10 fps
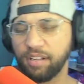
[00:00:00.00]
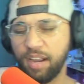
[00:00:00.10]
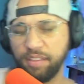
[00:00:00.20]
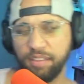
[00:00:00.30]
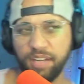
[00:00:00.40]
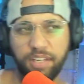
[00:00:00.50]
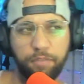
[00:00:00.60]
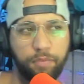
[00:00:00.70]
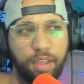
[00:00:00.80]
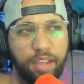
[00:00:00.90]
I think they deep
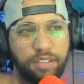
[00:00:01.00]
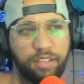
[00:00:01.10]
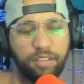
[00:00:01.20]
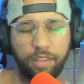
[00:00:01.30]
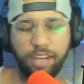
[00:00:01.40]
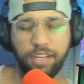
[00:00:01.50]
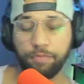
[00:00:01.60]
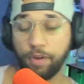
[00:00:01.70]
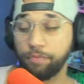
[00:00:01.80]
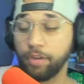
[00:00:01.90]
fry that. They deep
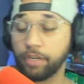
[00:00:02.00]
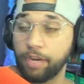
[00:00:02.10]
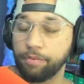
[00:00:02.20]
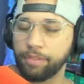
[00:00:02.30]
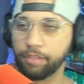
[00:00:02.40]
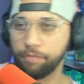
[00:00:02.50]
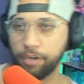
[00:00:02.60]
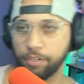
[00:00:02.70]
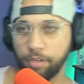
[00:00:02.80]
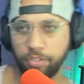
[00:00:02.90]
fry fucking everything at the
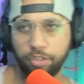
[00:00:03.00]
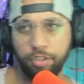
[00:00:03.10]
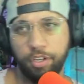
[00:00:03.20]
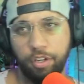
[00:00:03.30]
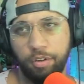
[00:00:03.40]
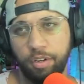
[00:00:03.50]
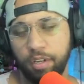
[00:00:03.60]
fair, so I'm sure they do.